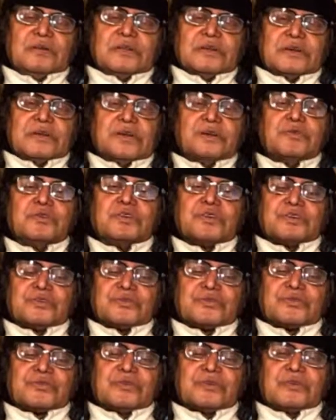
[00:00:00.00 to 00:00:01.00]
the
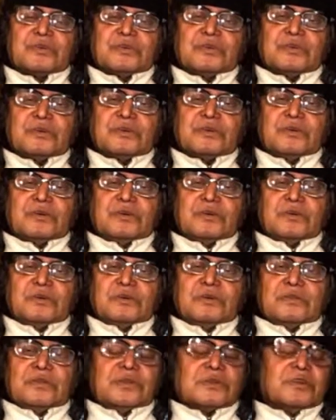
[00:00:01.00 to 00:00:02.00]
duties
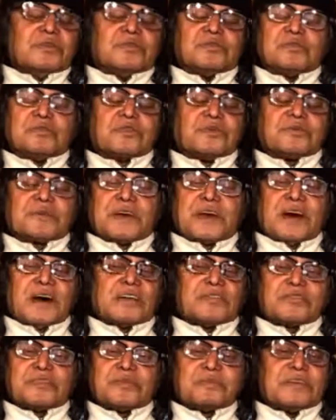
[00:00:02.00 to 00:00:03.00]
of
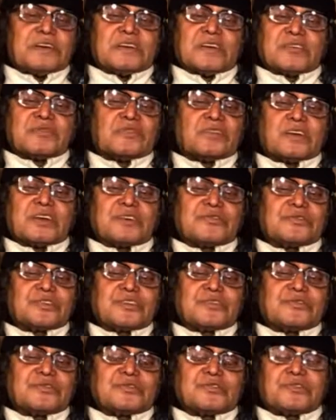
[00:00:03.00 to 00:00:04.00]
care simply does not
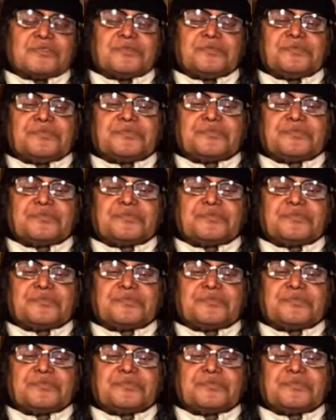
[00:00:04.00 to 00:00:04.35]
exist.